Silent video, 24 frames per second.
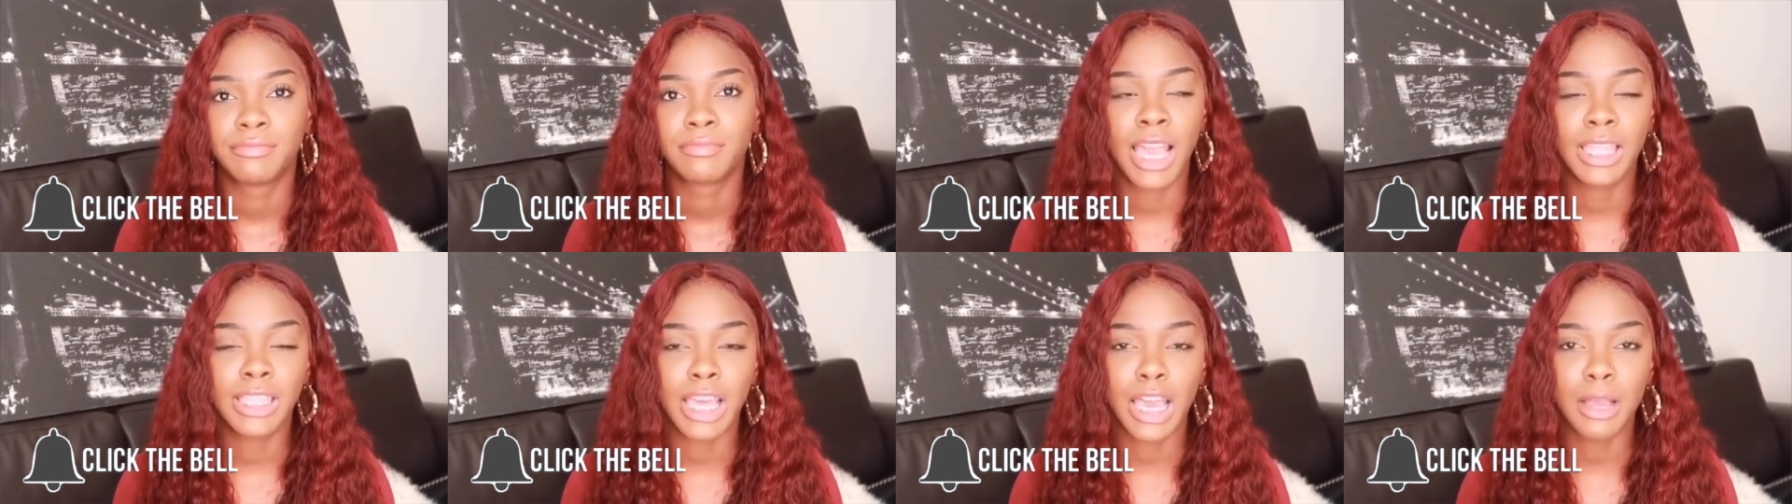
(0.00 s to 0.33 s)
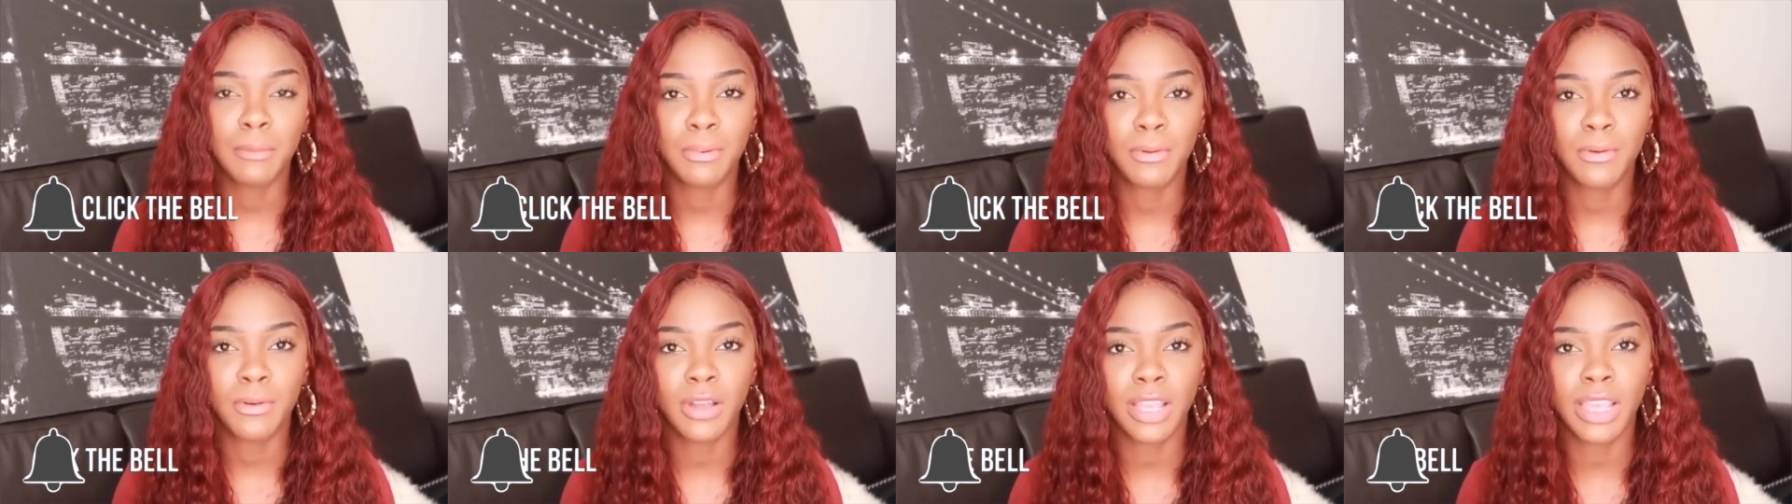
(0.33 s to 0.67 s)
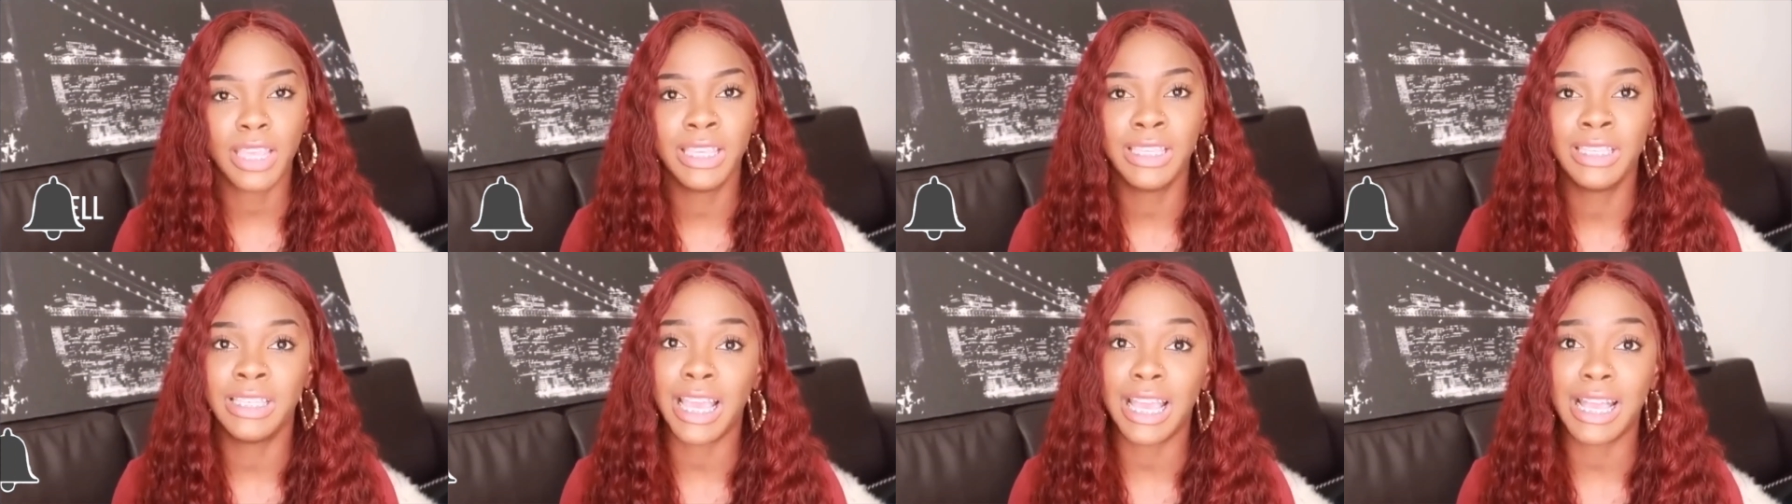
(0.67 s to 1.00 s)
At that
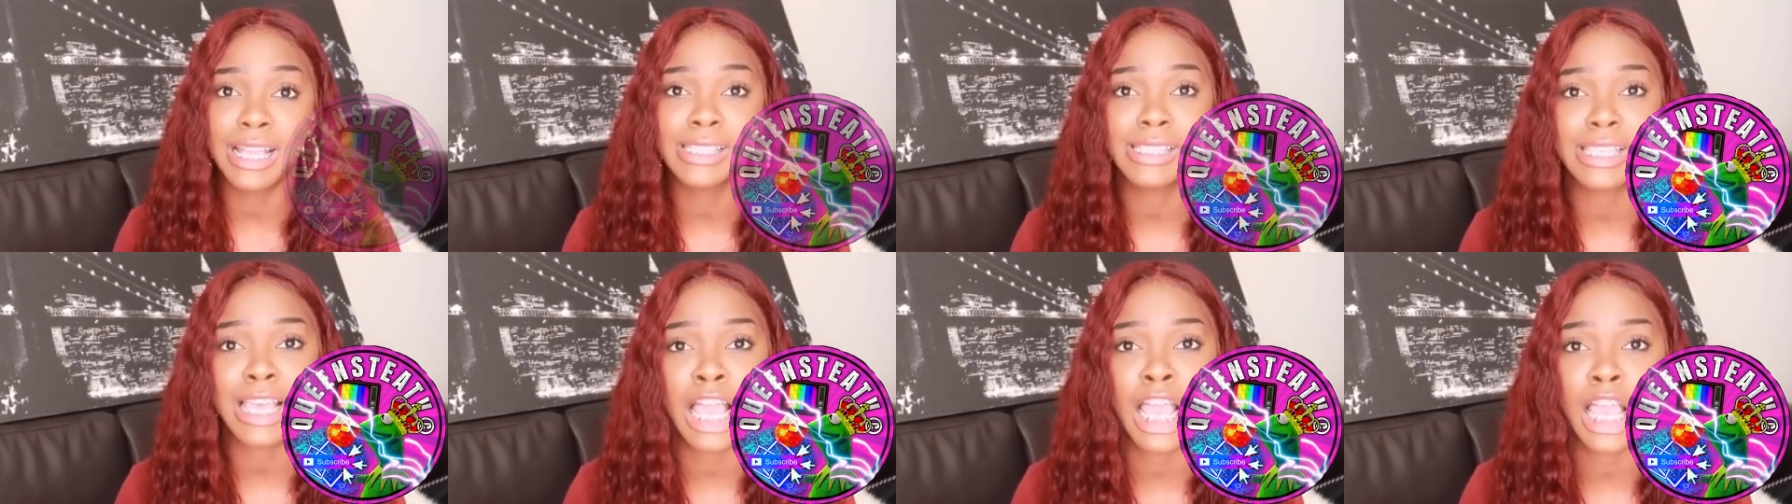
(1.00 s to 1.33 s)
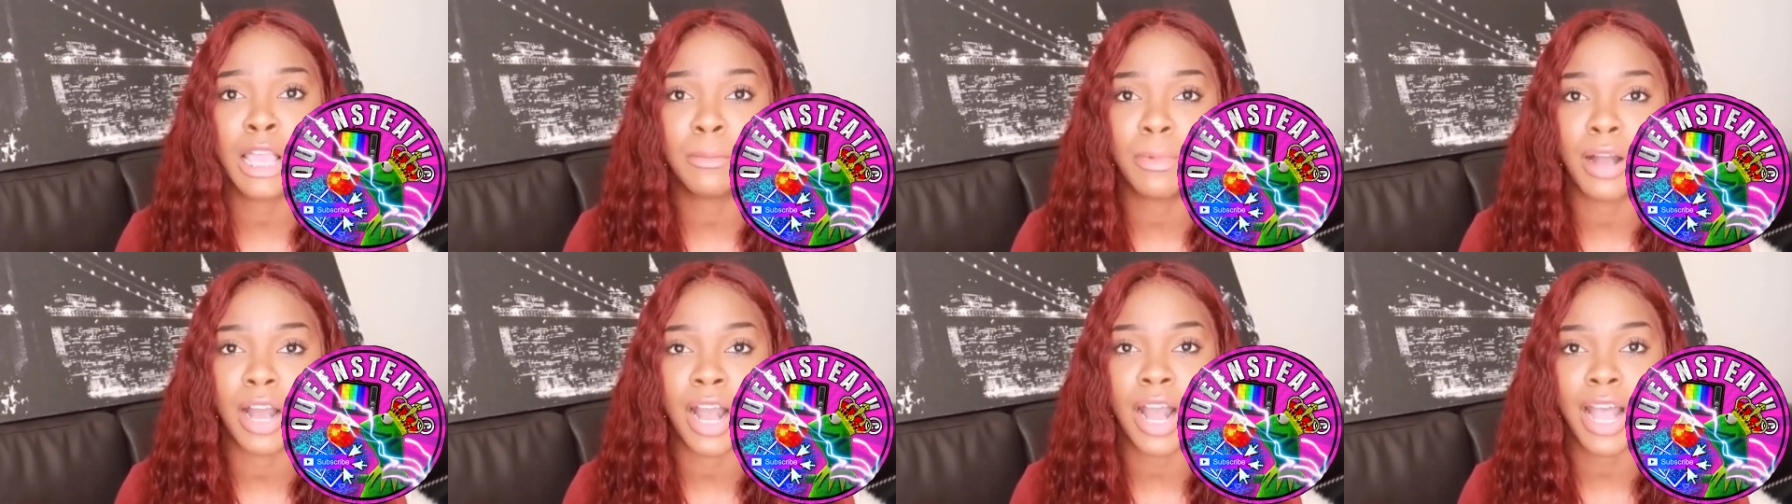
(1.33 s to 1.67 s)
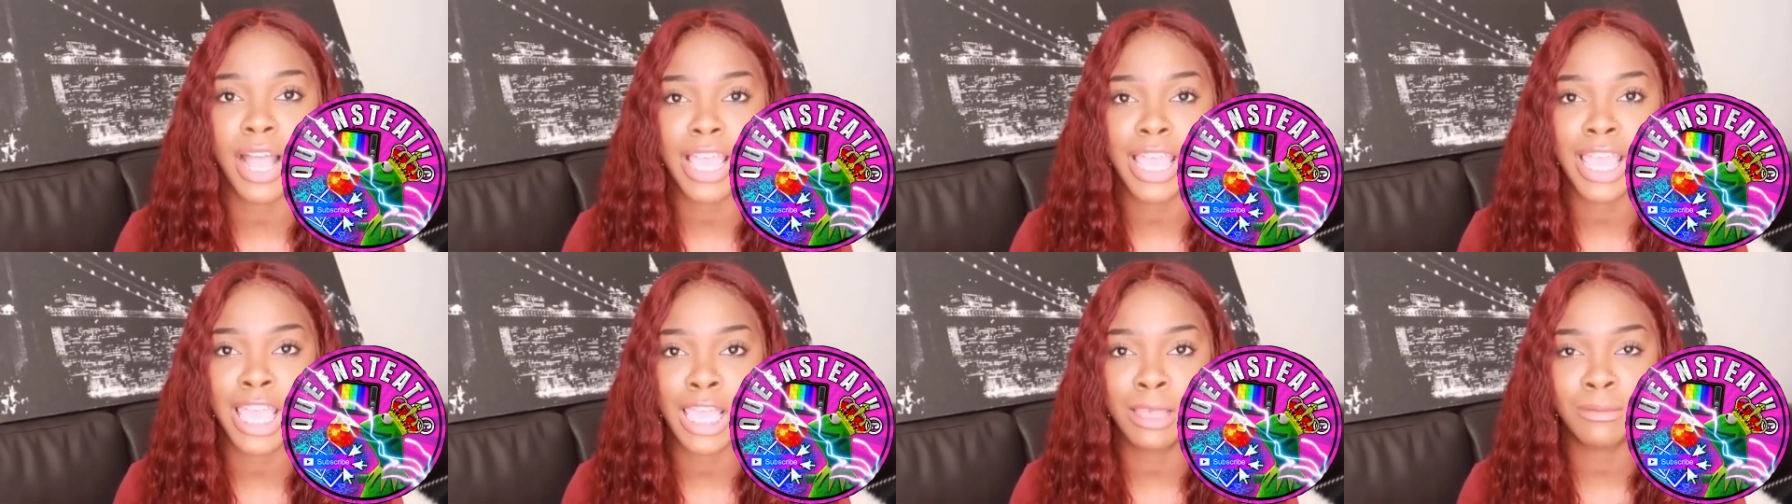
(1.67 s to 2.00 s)
point, yes, I am a
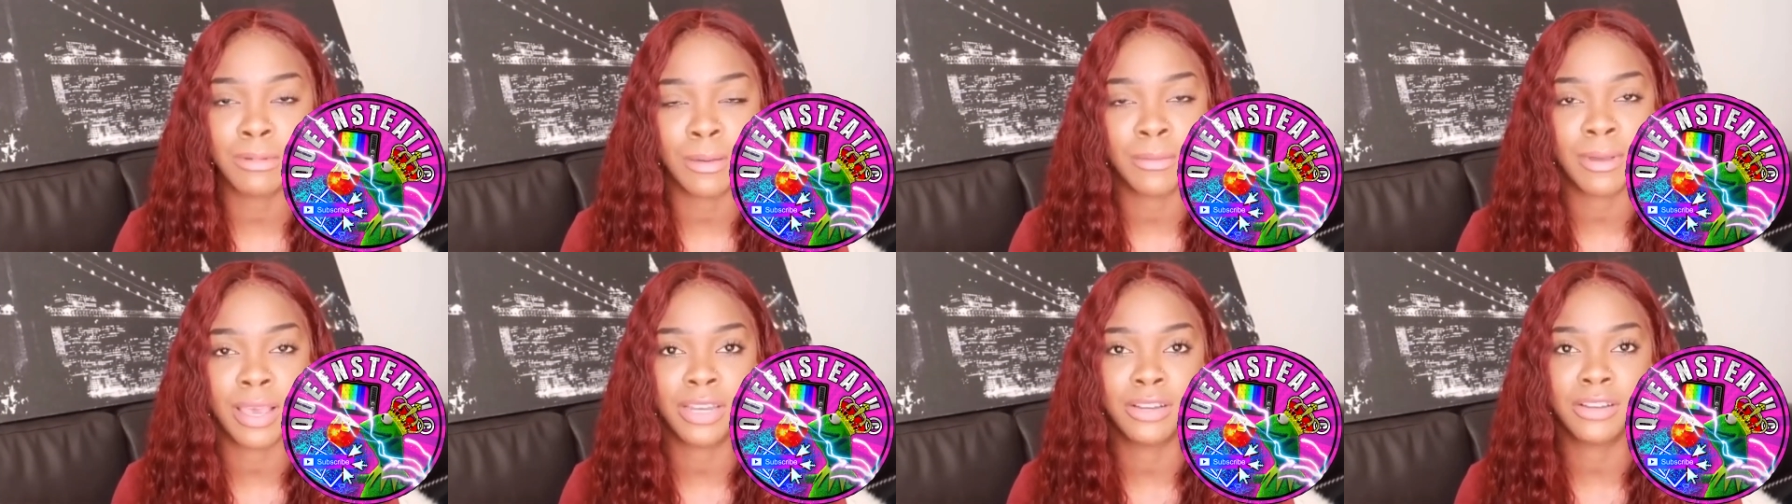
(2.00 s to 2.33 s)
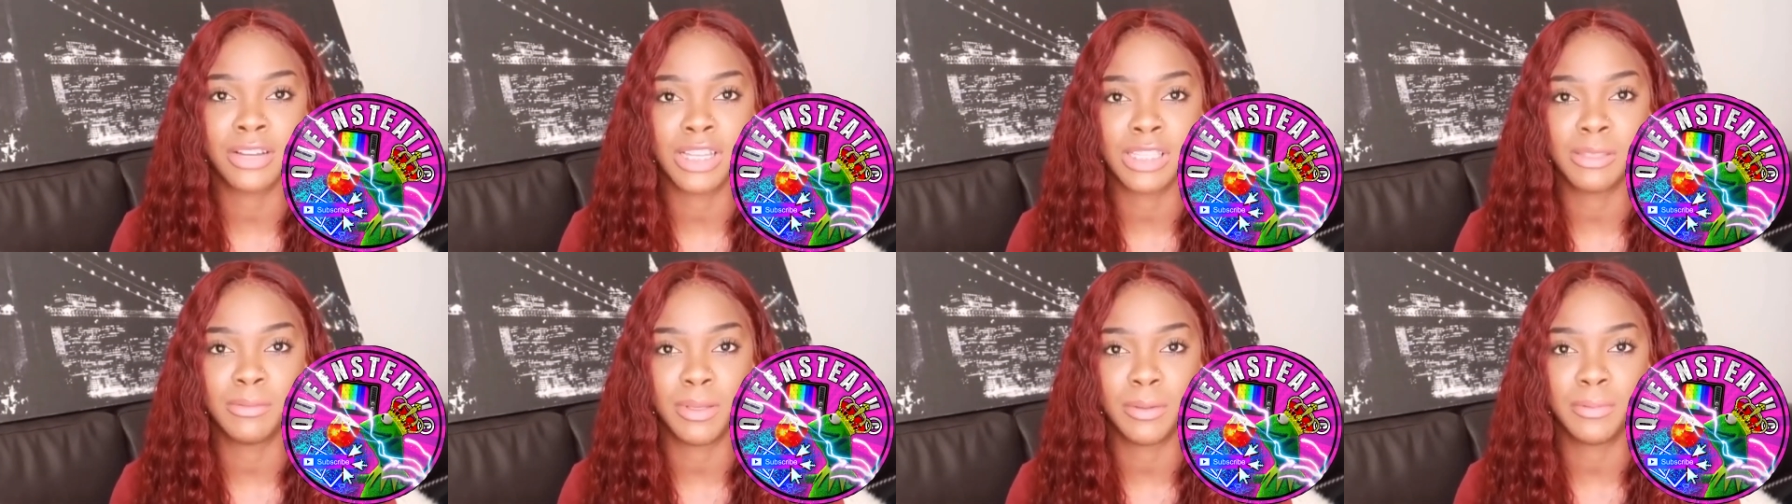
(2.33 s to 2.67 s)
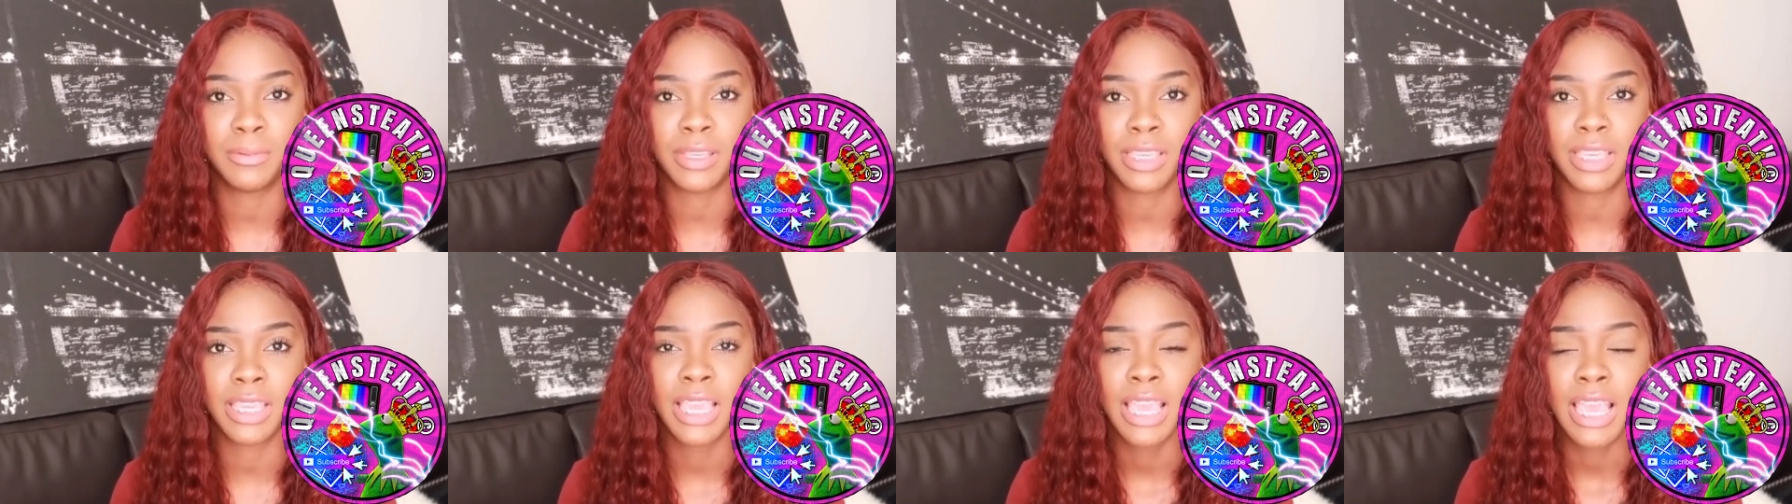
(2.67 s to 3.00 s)
hothead, my battery is
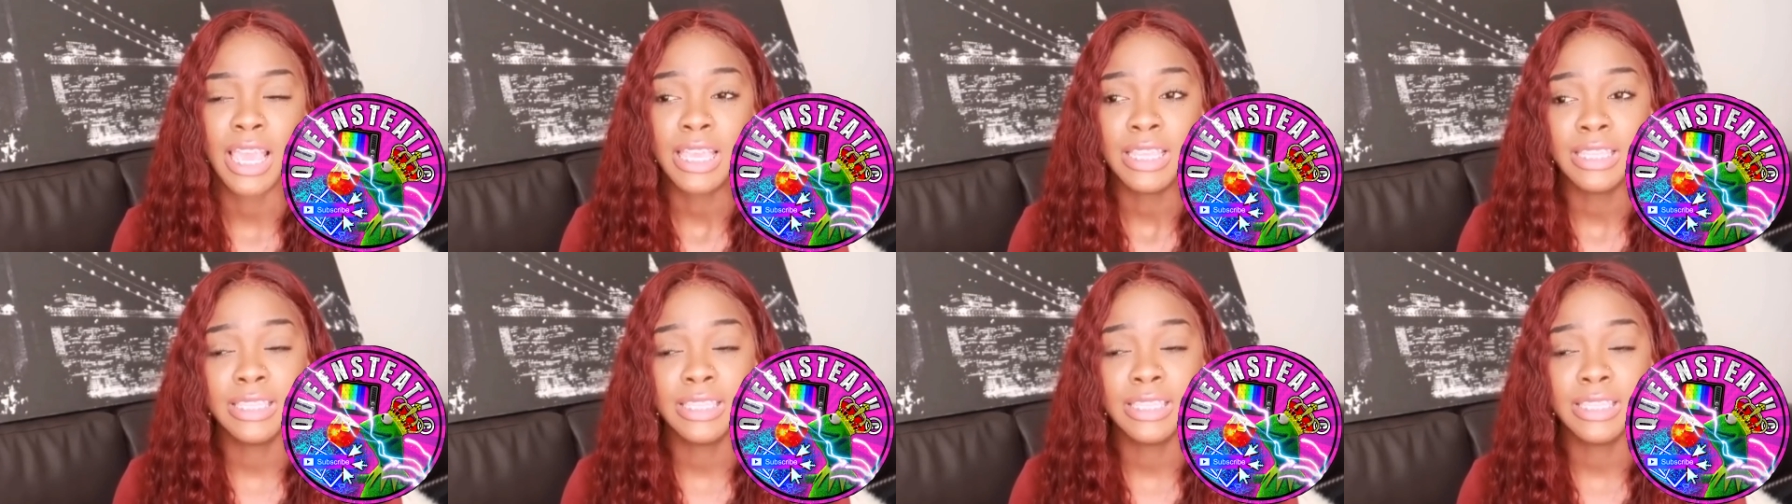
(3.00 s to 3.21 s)
beeping.